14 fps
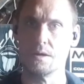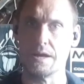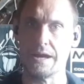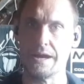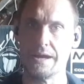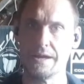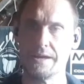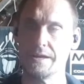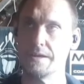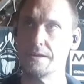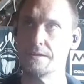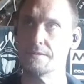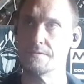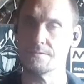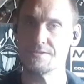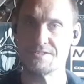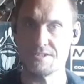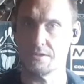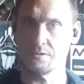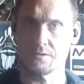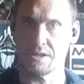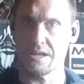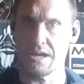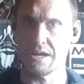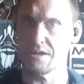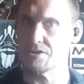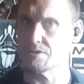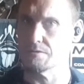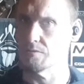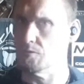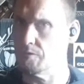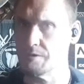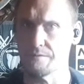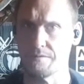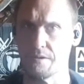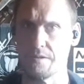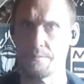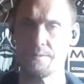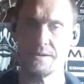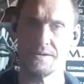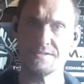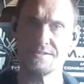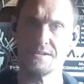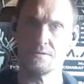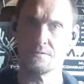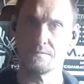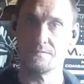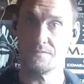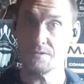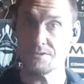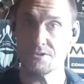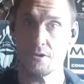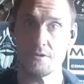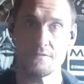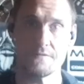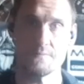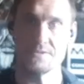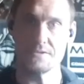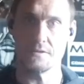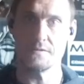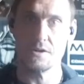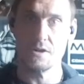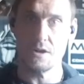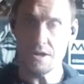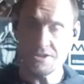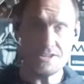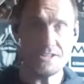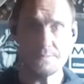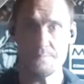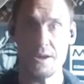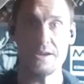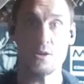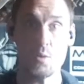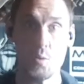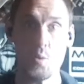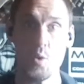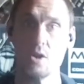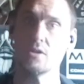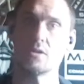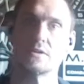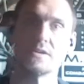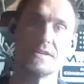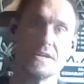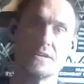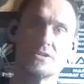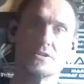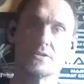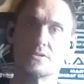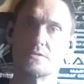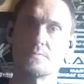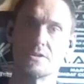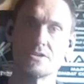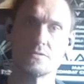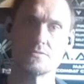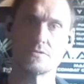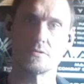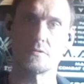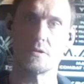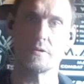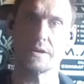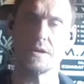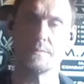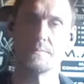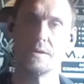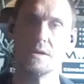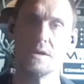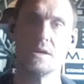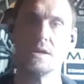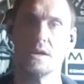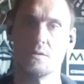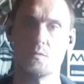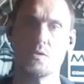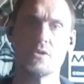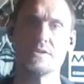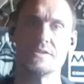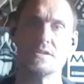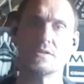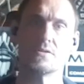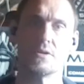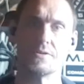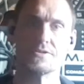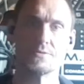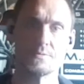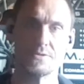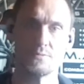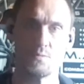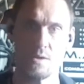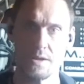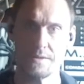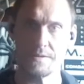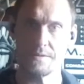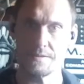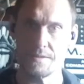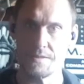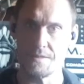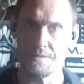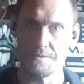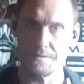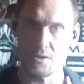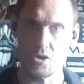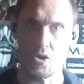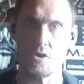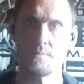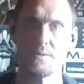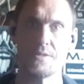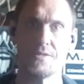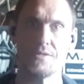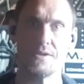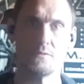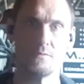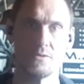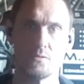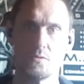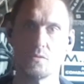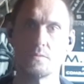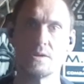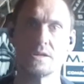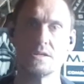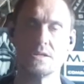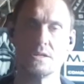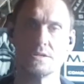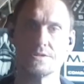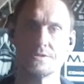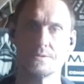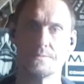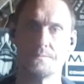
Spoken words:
and sitting on the couch or in front of the PC or feel sorry for myself, I actually pay quite a lot of attention to my children growing up. And what I did notice was one common thing with all of my kids: